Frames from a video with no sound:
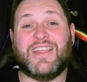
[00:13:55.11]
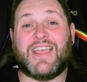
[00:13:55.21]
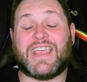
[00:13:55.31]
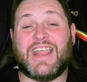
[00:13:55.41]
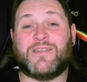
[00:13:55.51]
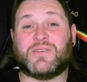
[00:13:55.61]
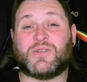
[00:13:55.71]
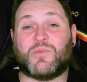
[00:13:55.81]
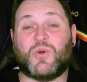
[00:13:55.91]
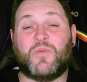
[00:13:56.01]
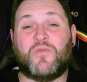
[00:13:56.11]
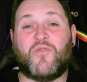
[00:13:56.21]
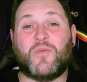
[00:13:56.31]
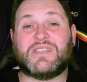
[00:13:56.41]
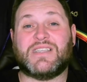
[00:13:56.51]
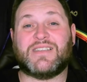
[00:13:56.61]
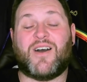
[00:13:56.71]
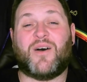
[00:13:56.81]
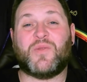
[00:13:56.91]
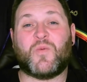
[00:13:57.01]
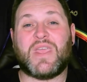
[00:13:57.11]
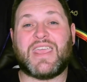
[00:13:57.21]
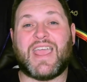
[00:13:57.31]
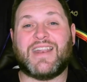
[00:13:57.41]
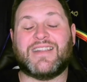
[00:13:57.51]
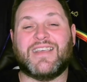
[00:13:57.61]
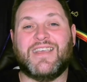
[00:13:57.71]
Again, there were some good performances on the weekend.